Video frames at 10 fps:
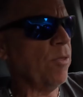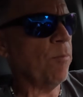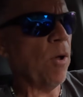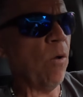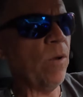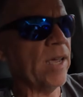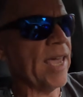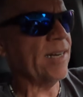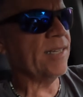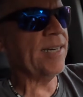on the pole
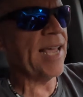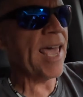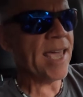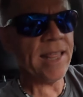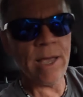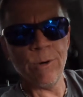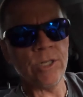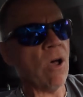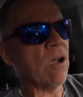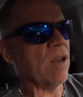again today. They were
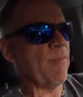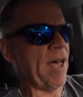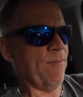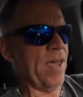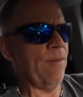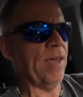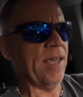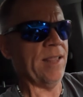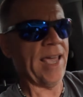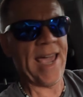talking about
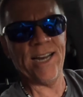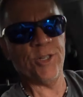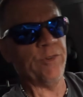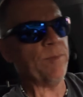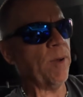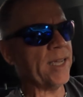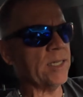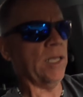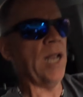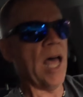maybe they had to
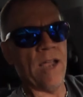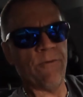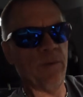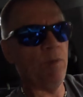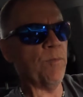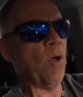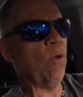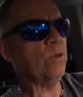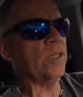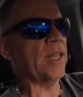replace the line from the
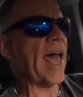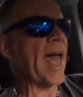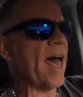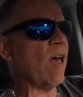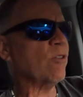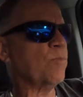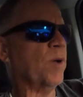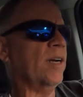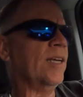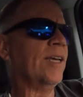pole to the house,
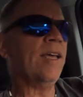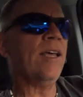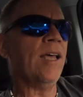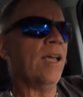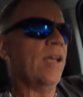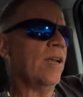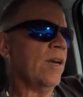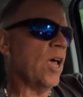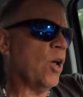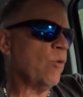but
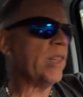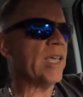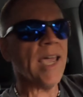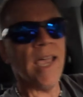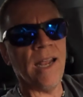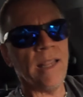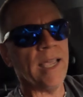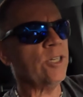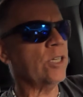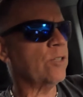no, in the end,
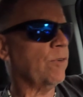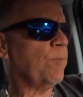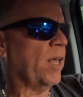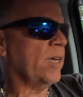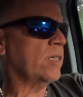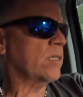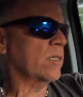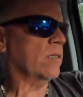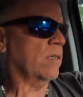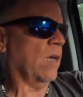they just
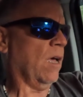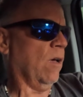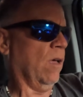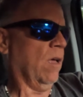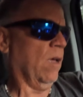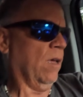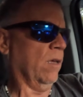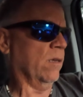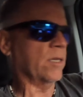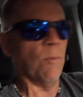replaced uh,
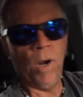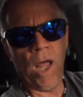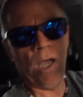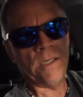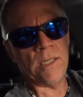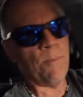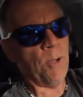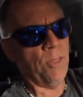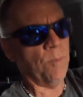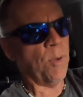uh, some lugs up
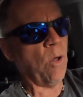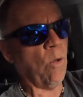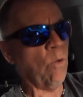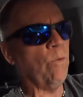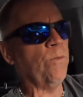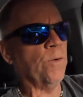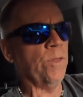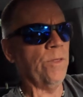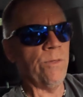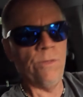on the pole
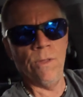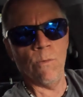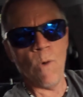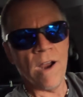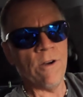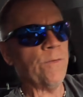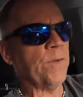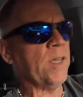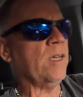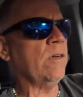for the wire
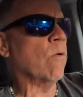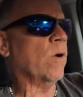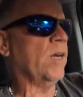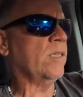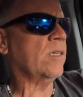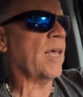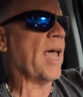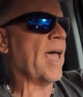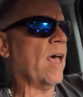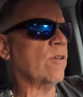feed going into the
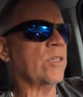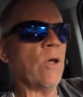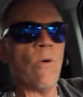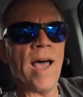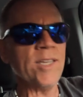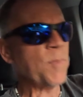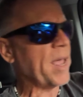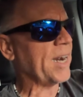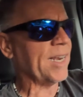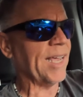house. So I
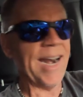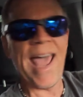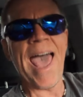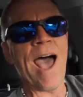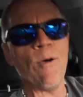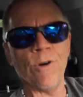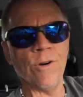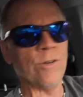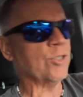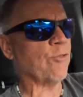spent an
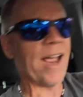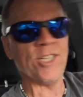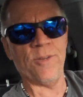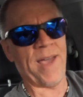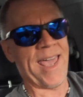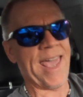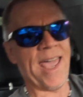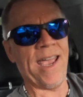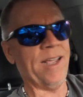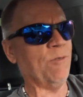hour scratching my
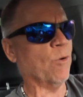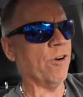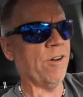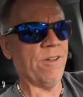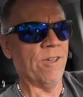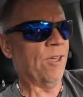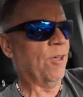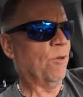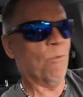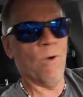head and worried
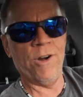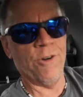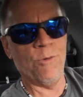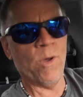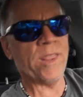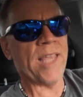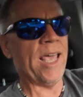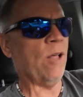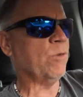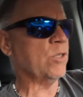wondering what the
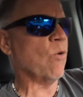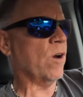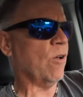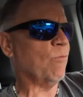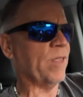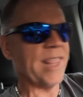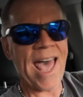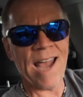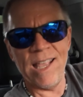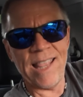hell was going on with
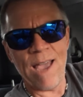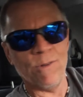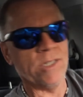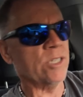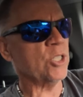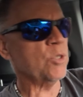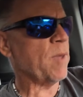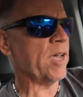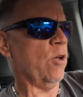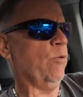that, and that was a
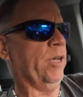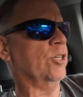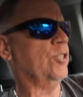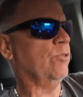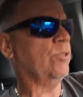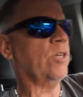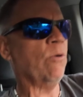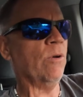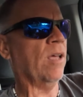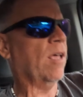Smeco issue.
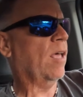So,